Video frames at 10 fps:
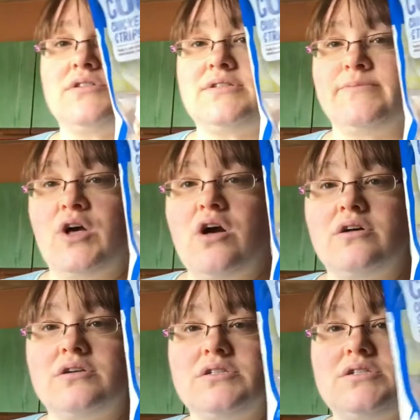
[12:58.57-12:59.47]
some
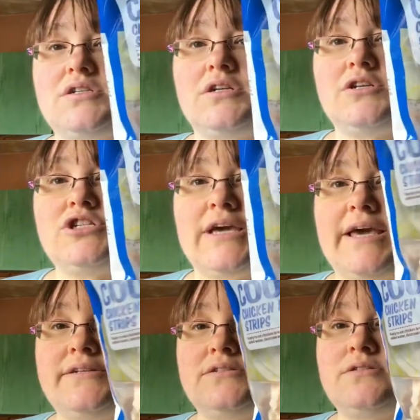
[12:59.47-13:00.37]
cooked
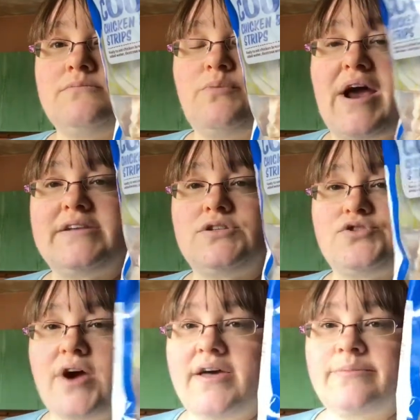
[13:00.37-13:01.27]
chicken breast
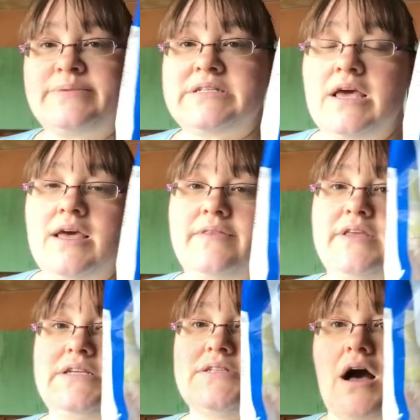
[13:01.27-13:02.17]
strips.
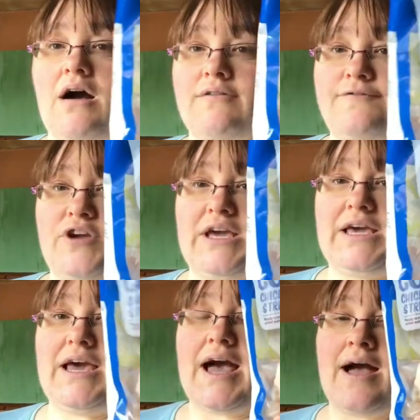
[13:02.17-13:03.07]
These are
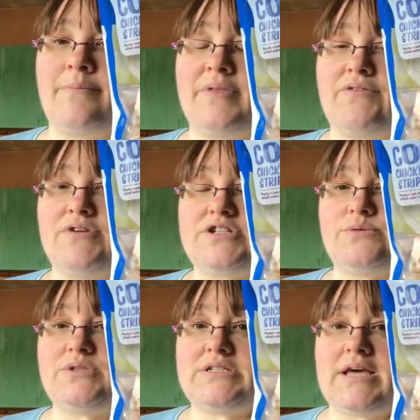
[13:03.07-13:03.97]
free. They've reduced